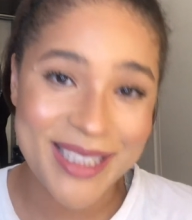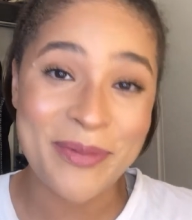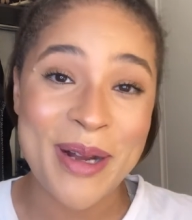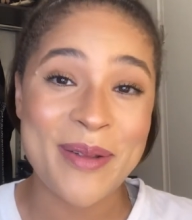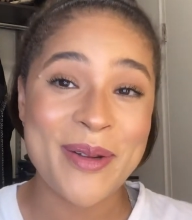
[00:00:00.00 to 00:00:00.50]

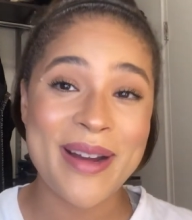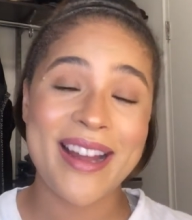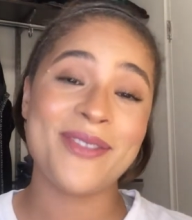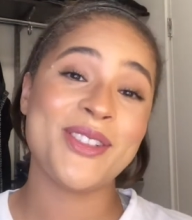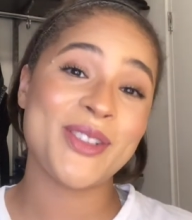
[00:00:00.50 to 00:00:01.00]
That's probably why
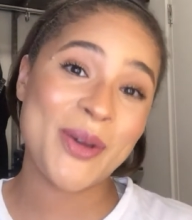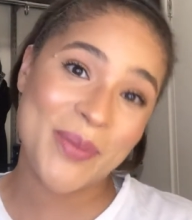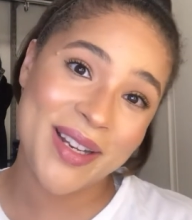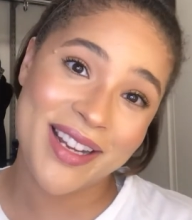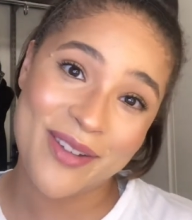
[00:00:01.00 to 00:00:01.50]
I have
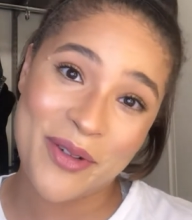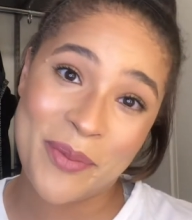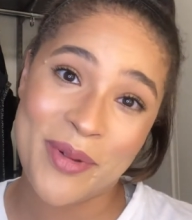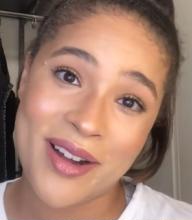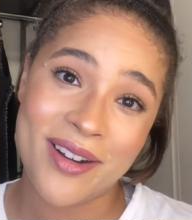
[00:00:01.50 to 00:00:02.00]
so many of
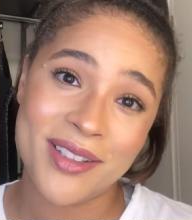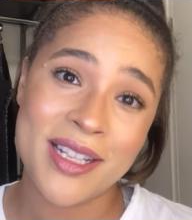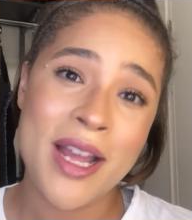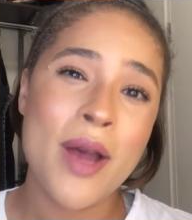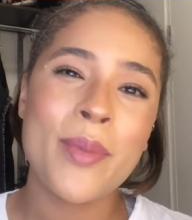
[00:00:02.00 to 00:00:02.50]
her
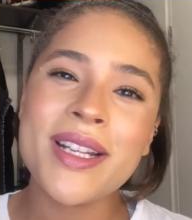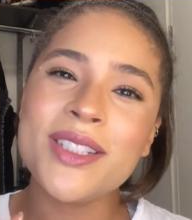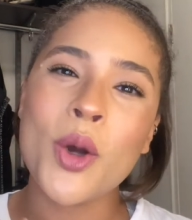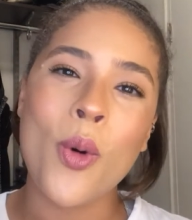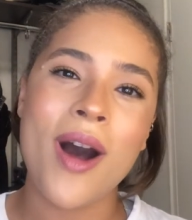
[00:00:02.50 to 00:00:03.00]
products, but
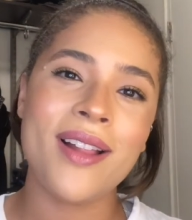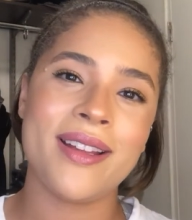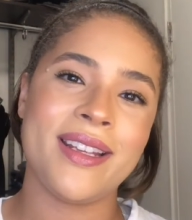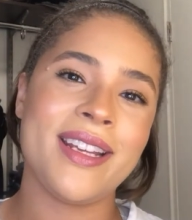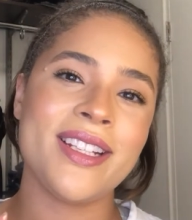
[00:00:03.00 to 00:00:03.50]
it's
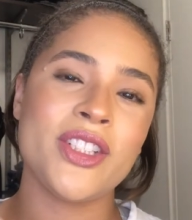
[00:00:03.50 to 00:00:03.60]
quality.